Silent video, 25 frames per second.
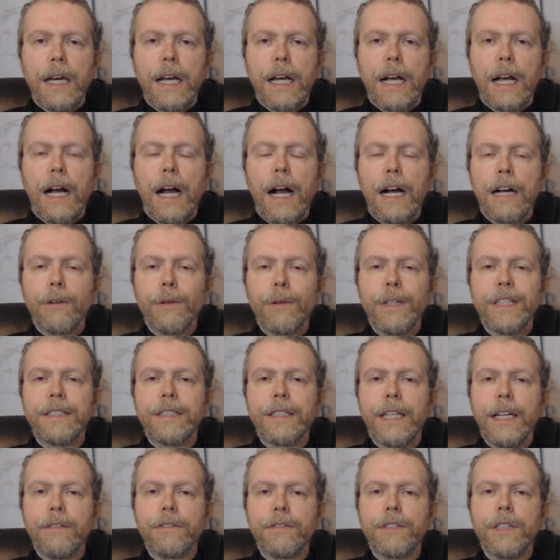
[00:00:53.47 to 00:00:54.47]
Congress
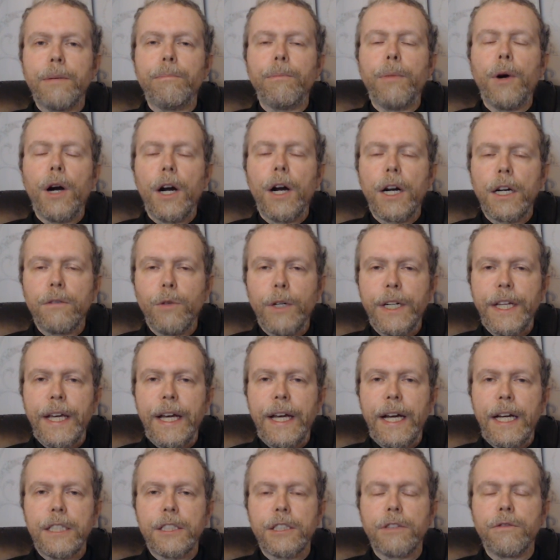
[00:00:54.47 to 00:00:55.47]
gives him part of what he
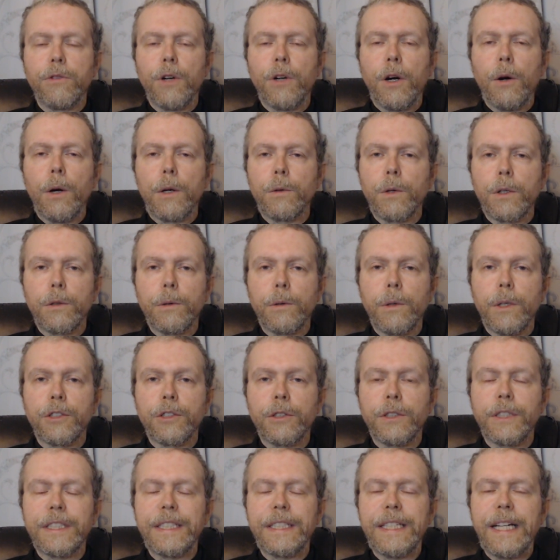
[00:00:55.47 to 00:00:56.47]
asks for. What Woodrow
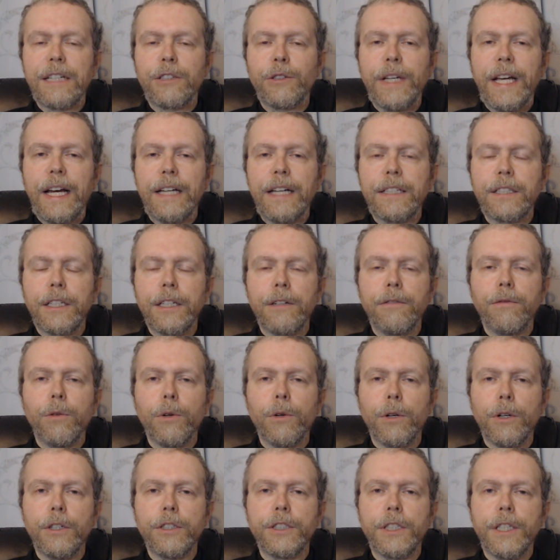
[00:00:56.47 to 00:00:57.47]
Wilson is actually asking
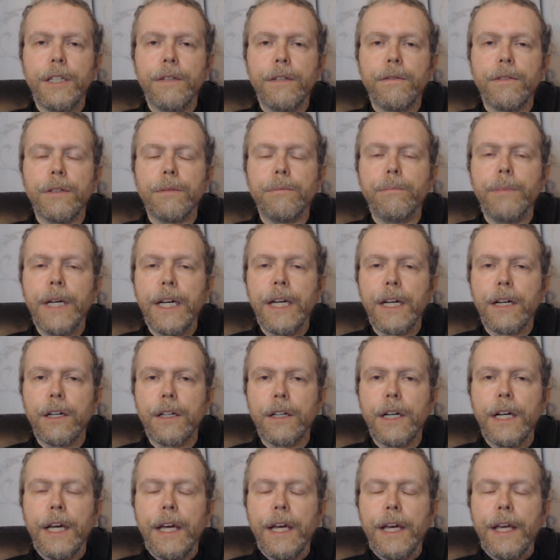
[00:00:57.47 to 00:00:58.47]
for is even
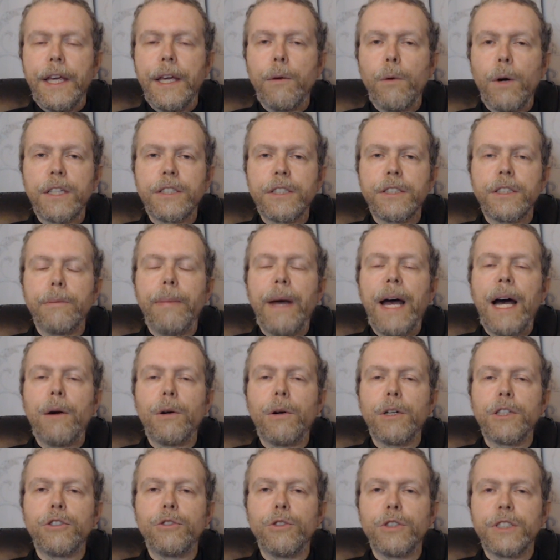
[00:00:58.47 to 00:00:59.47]
bigger. He wants the
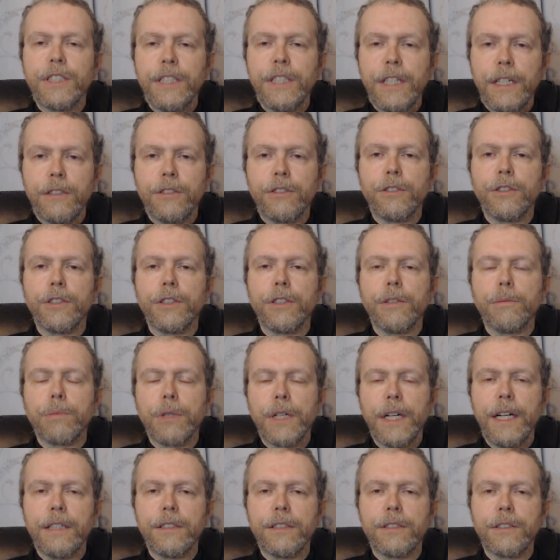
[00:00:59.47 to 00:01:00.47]
power to censor the
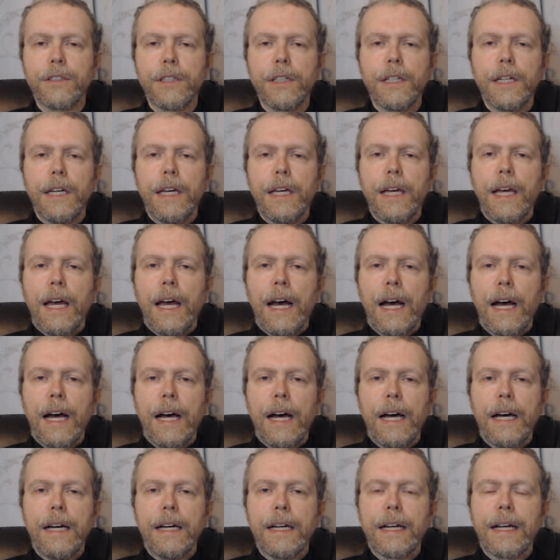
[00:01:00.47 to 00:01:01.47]
press.
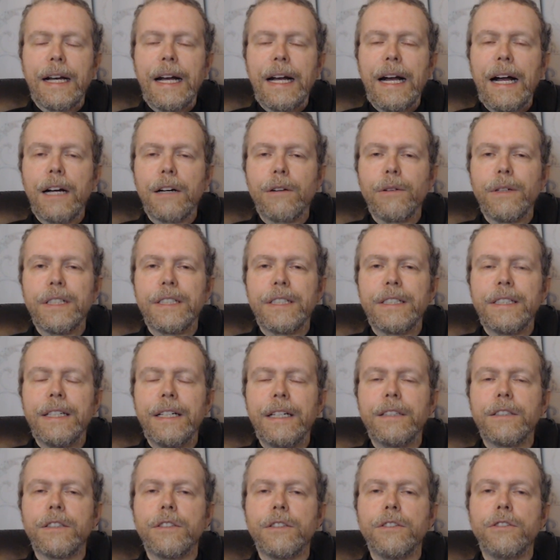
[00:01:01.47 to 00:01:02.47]
Congress
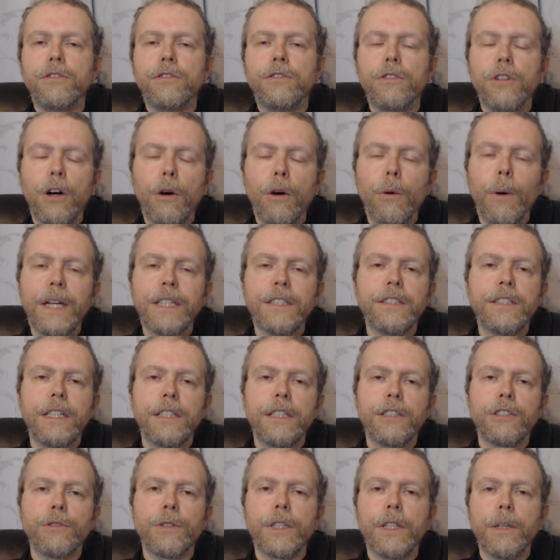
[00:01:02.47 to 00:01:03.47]
says no on
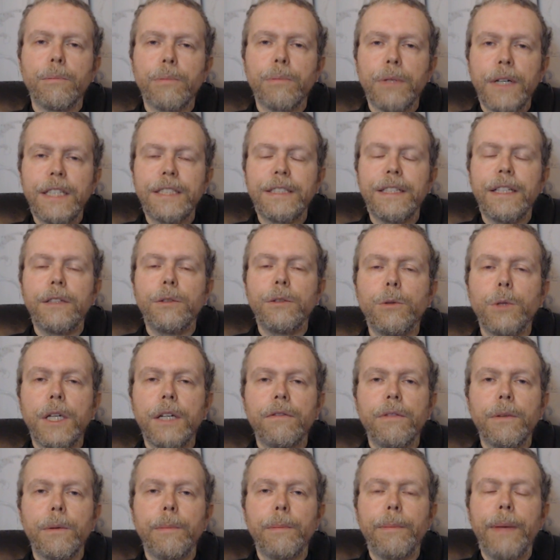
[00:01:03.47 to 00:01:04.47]
censoring the press. They
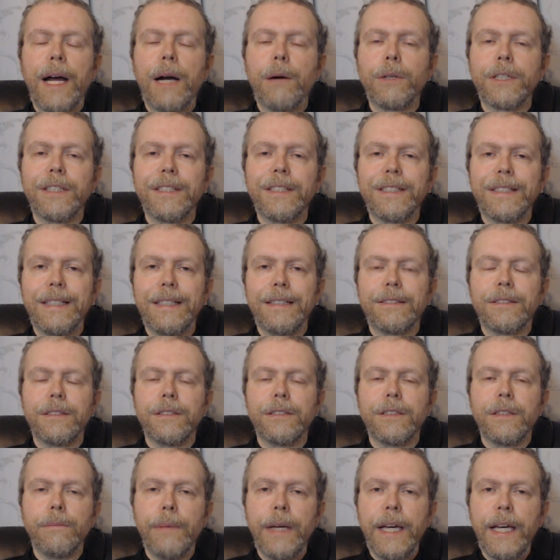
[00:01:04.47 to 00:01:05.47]
give him the power to censor
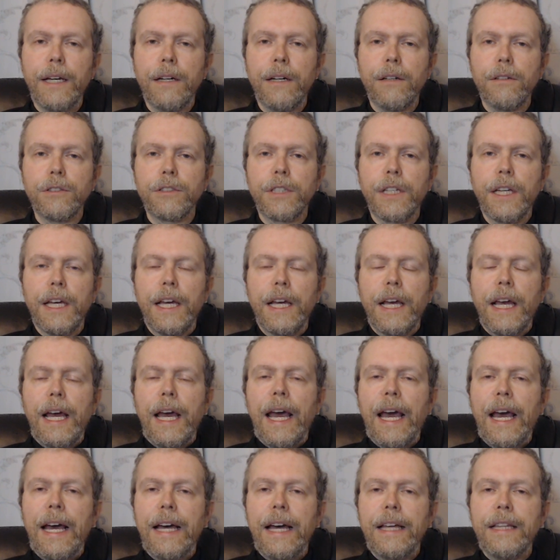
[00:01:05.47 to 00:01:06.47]
the mails,
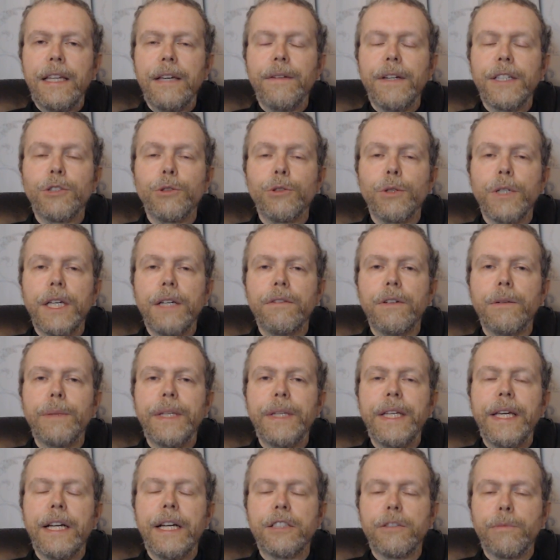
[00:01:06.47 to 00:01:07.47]
and they eventually give him
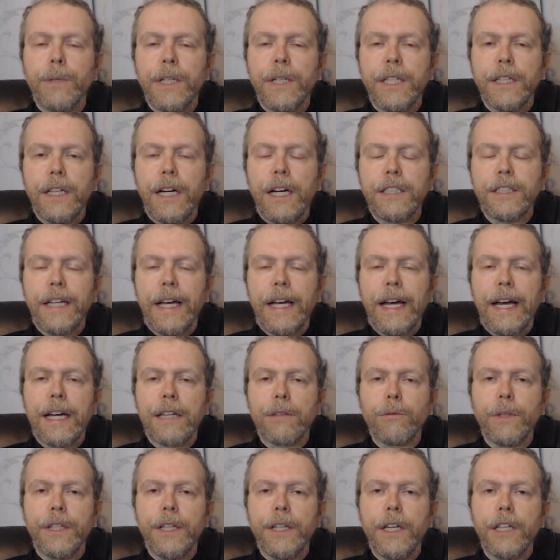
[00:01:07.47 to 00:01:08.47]
the Espionage
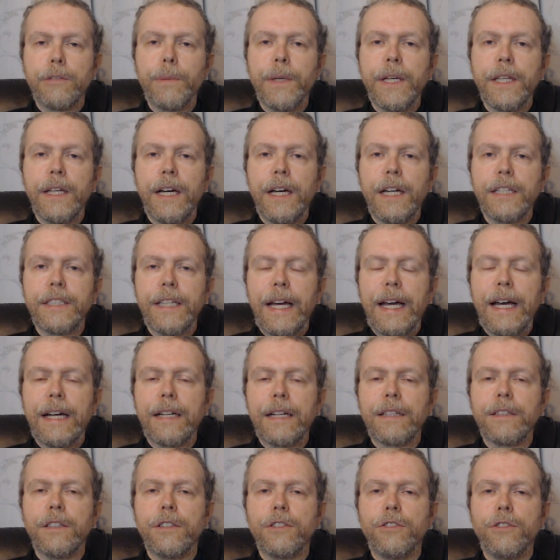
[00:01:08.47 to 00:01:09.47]
Act. What the Espionage
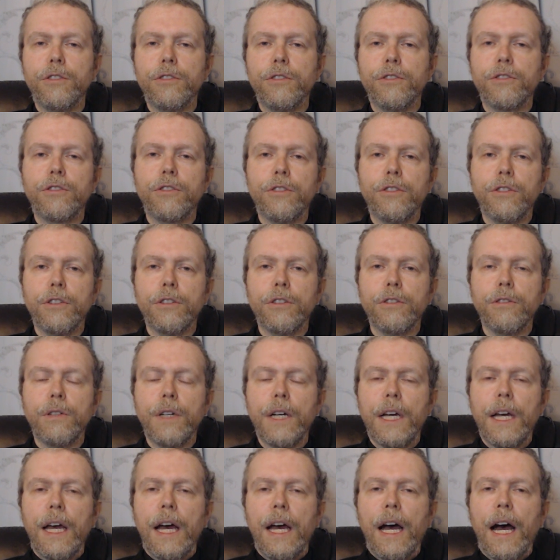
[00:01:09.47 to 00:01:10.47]
Act is used to do
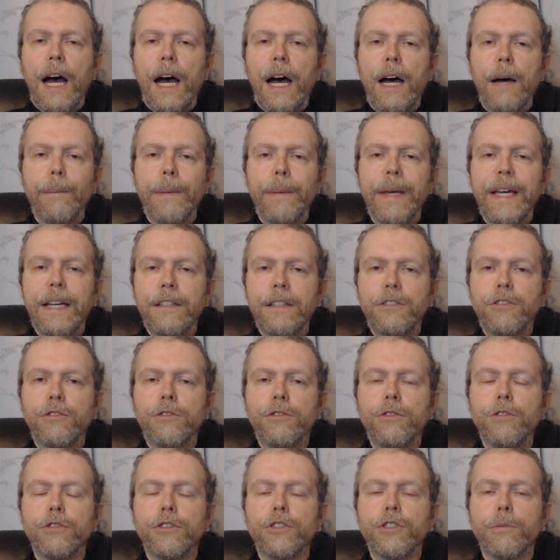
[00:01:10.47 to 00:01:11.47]
is
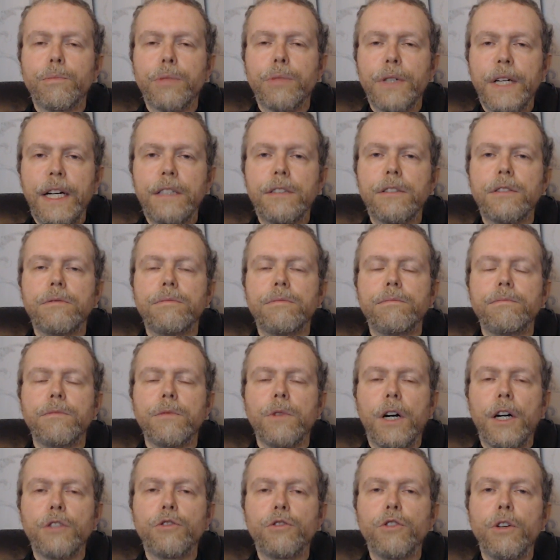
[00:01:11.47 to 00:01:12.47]
to suppress
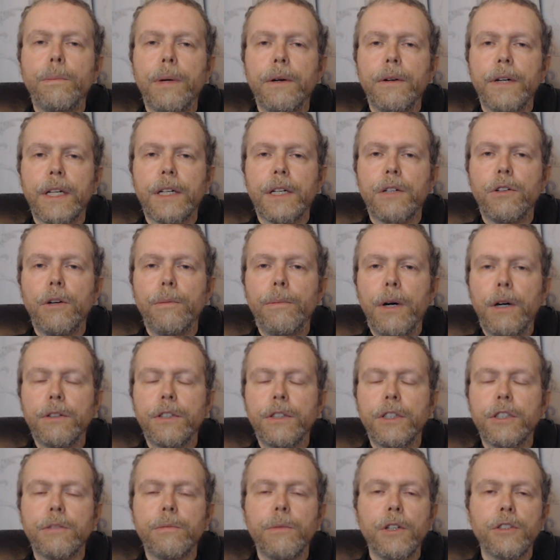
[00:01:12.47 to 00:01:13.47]
largely political
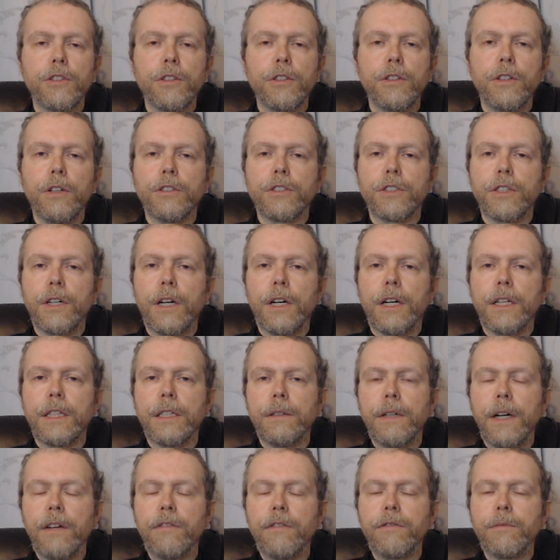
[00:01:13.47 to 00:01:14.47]
opponents. Most of those are on the
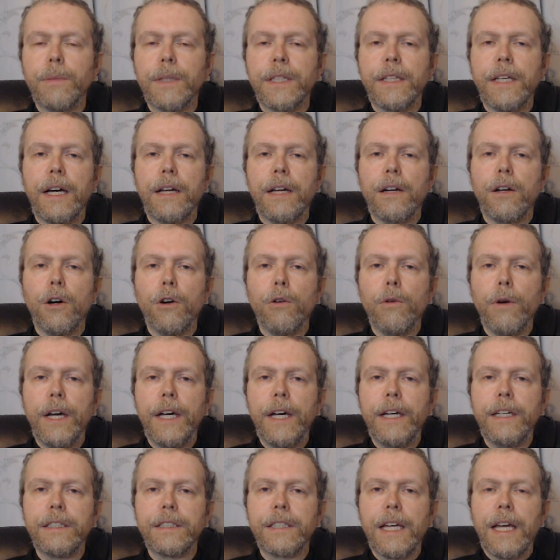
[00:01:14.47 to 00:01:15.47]
left, but not
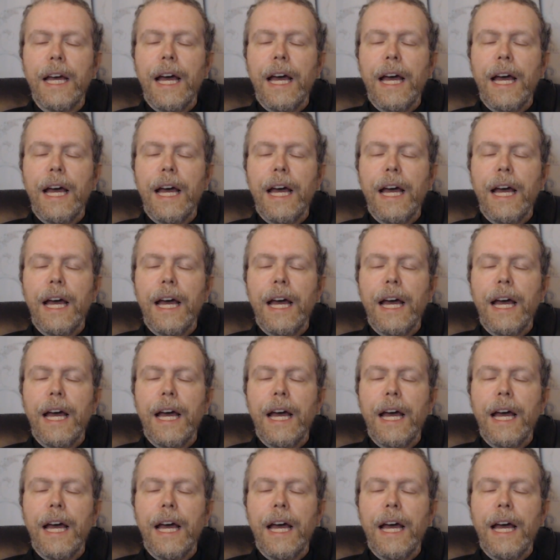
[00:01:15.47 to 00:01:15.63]
always.